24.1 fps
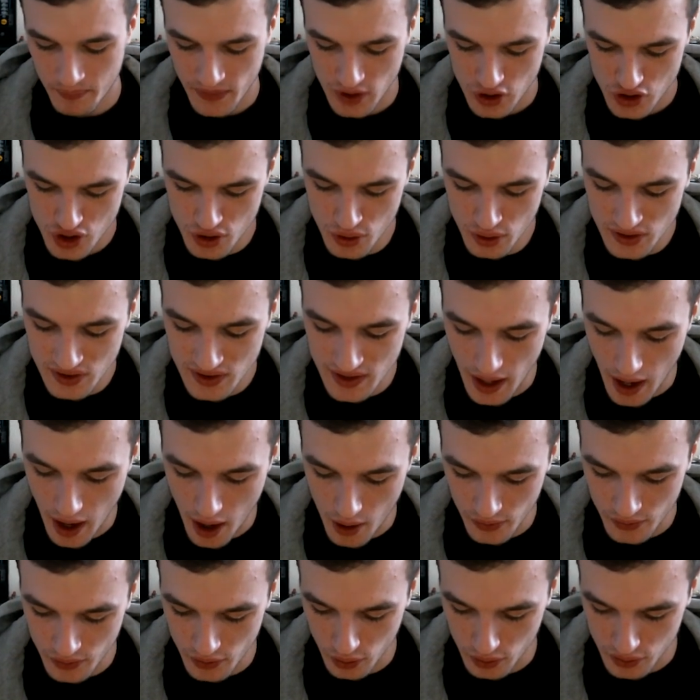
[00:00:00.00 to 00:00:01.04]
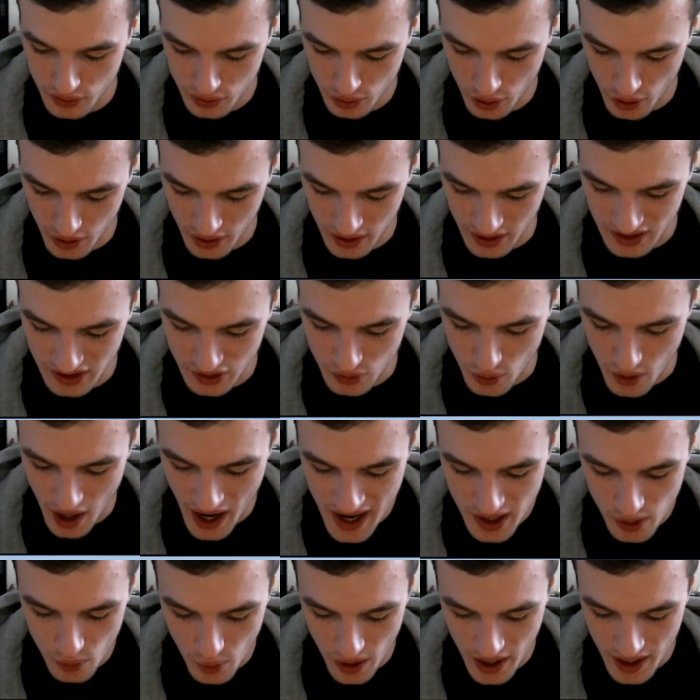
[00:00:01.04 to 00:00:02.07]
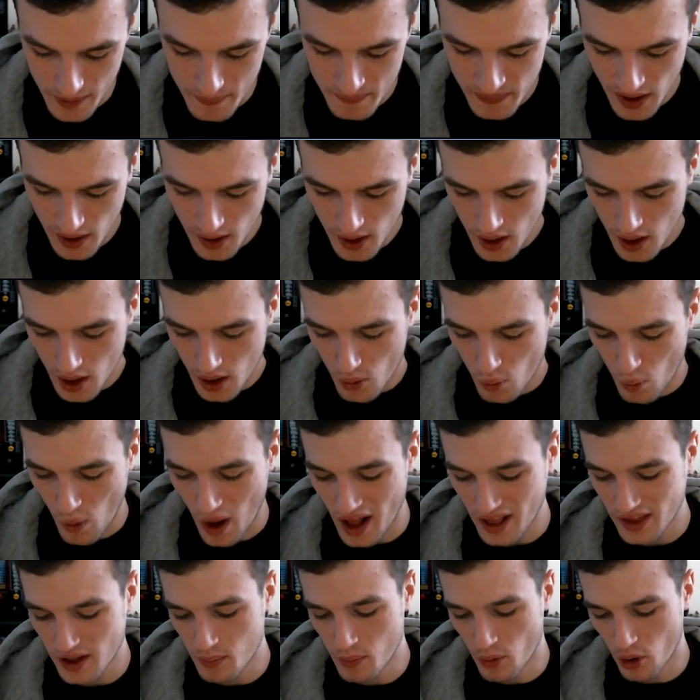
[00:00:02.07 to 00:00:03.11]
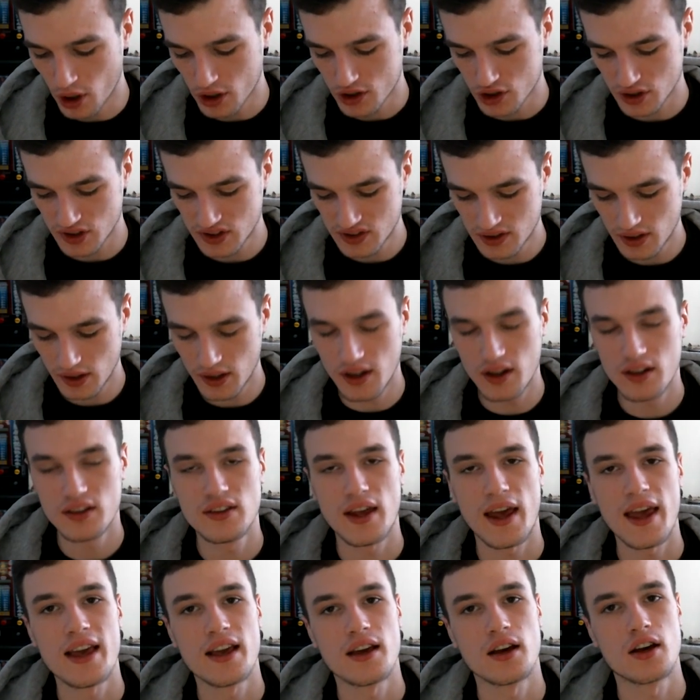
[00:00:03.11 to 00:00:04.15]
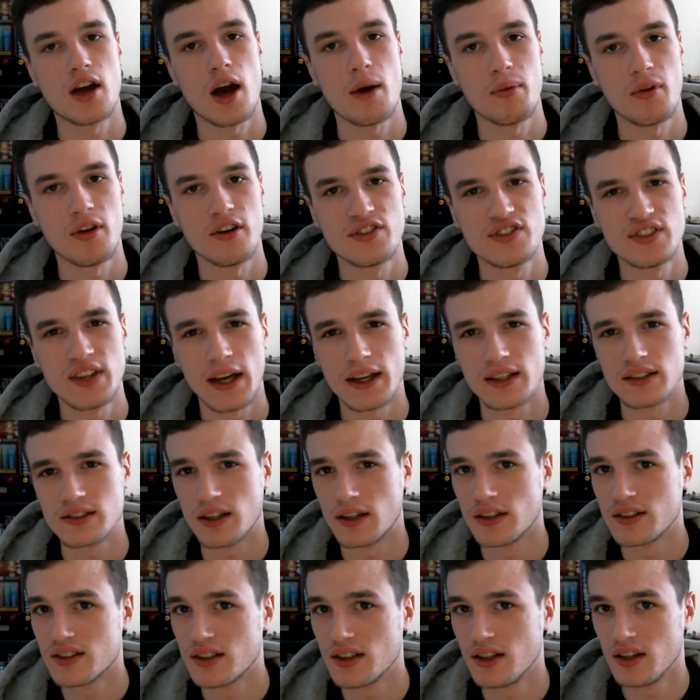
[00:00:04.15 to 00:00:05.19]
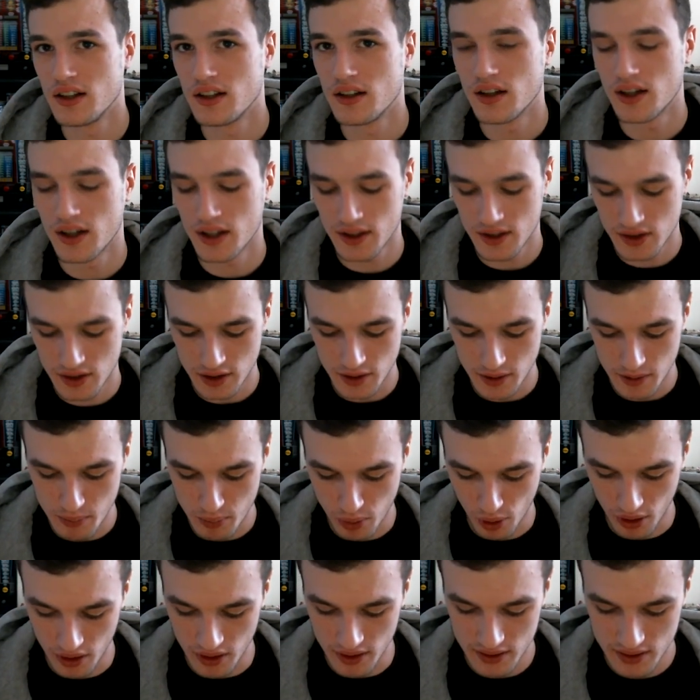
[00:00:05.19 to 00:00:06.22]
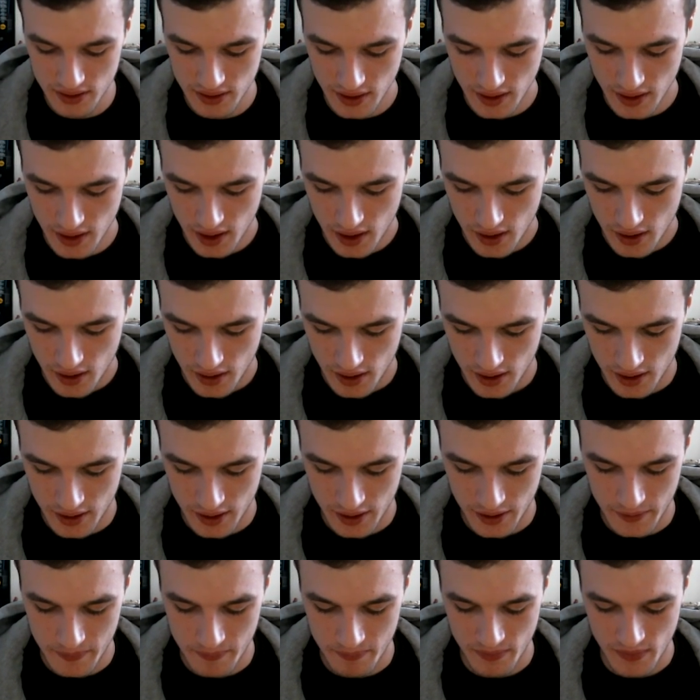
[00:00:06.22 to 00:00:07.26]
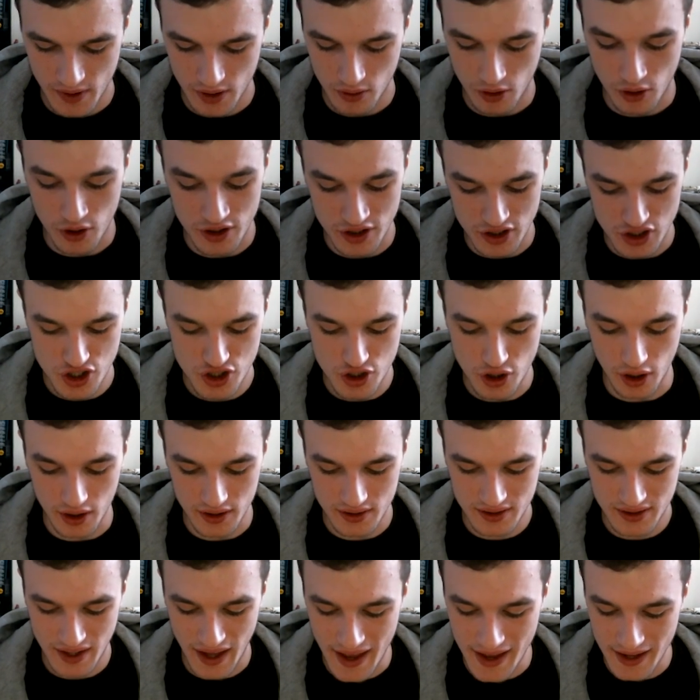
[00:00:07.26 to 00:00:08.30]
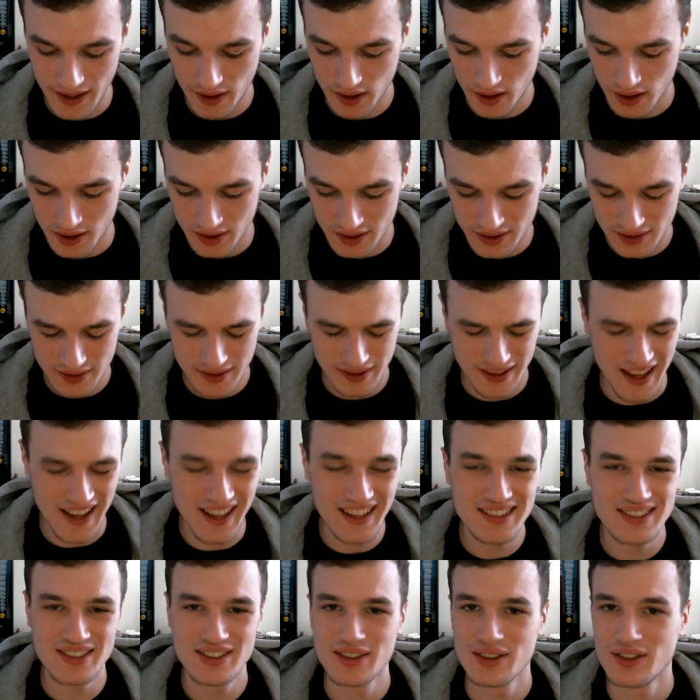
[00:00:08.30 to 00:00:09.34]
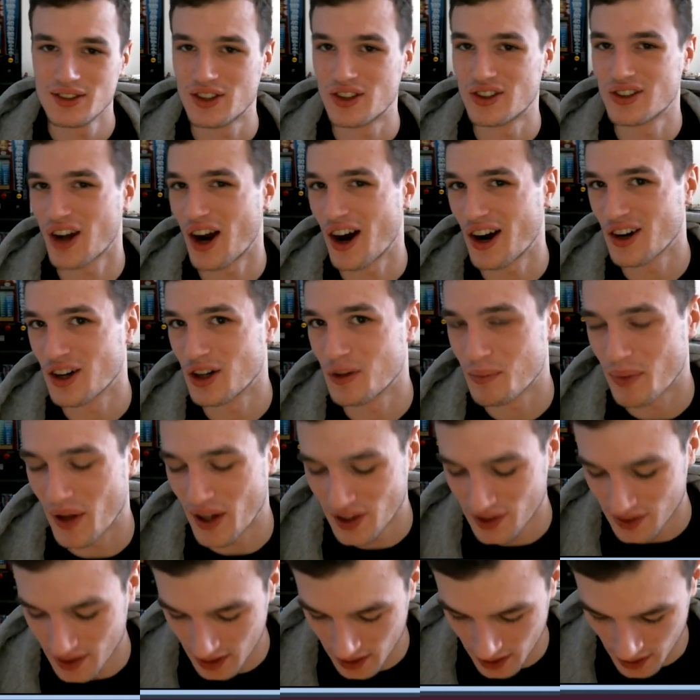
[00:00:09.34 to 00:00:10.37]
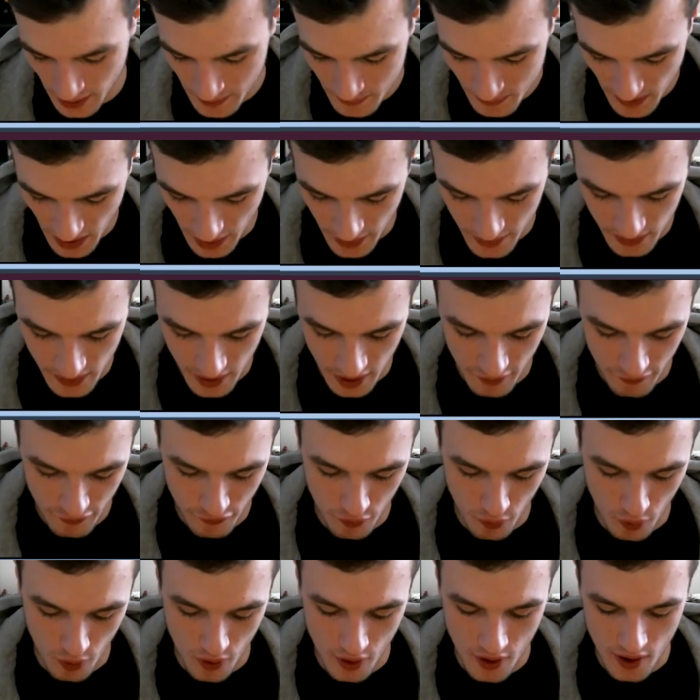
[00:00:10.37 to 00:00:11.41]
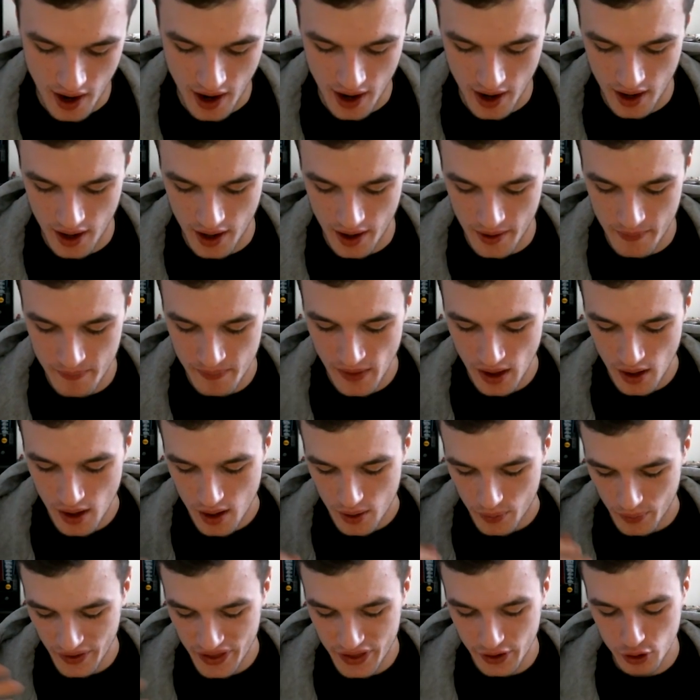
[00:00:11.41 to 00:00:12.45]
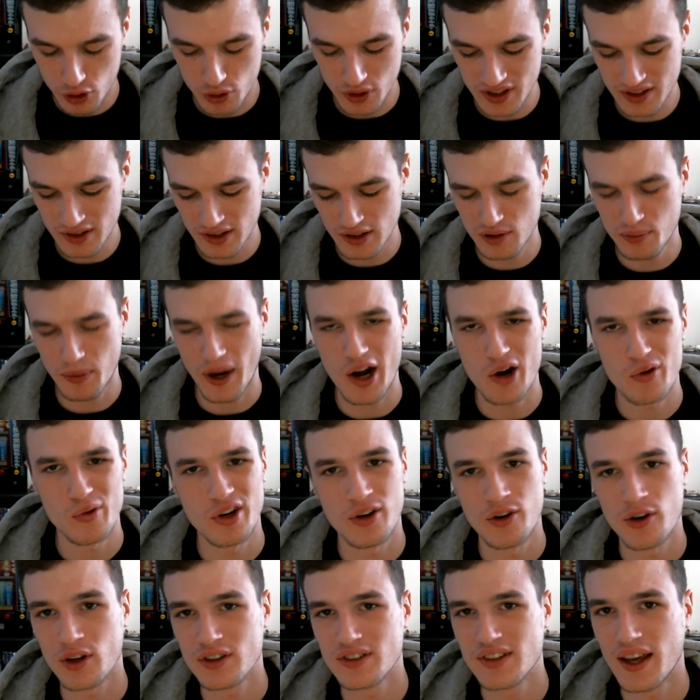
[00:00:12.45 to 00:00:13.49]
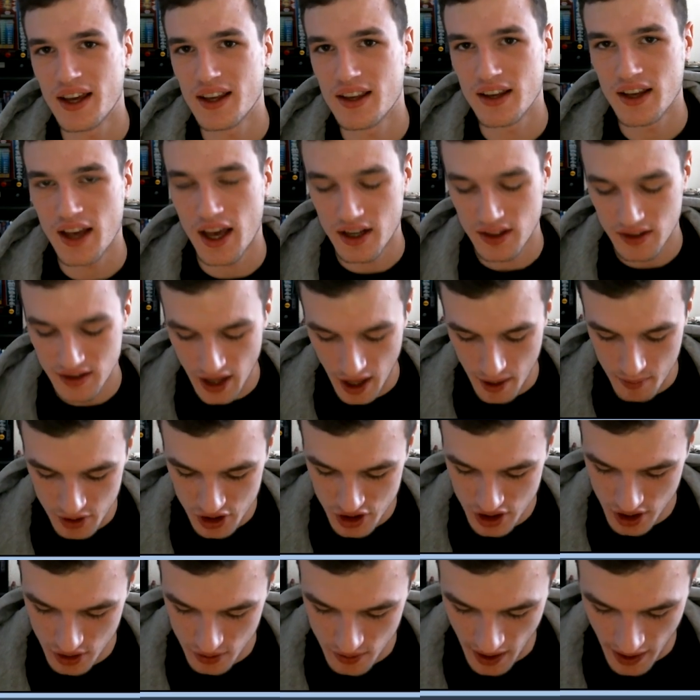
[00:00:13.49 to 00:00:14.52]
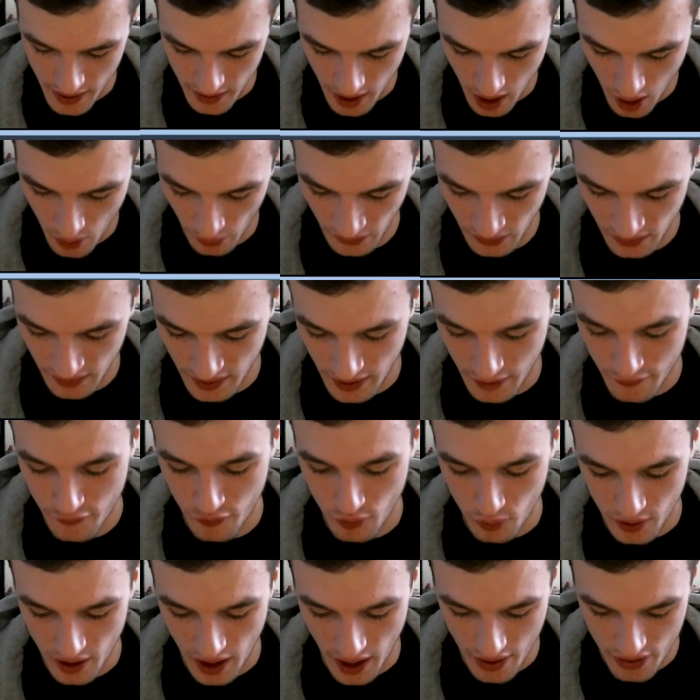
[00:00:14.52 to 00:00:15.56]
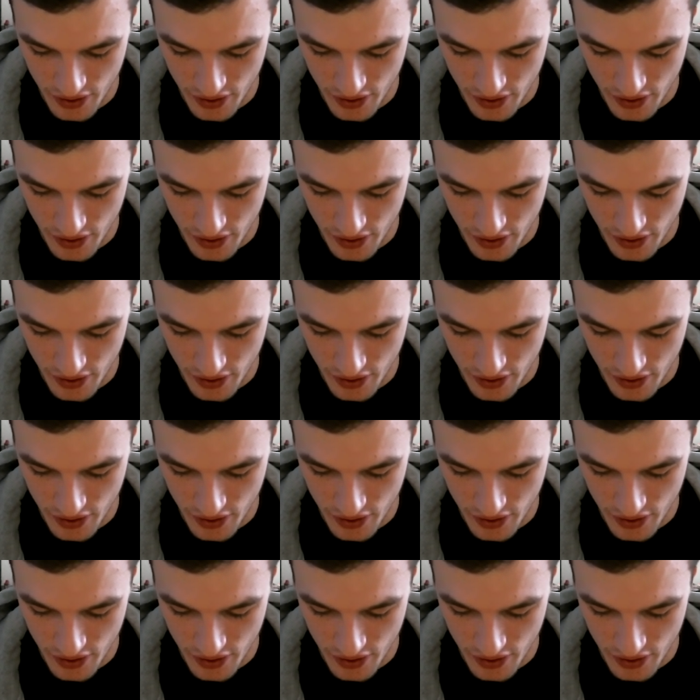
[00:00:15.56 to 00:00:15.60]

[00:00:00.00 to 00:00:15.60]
shoots down those turkeys right away, while the mortars still take a couple of seconds until the bullet or the shot hits the target basically, and therefore with the crystal spire we're not taking any damage here right now, and therefore I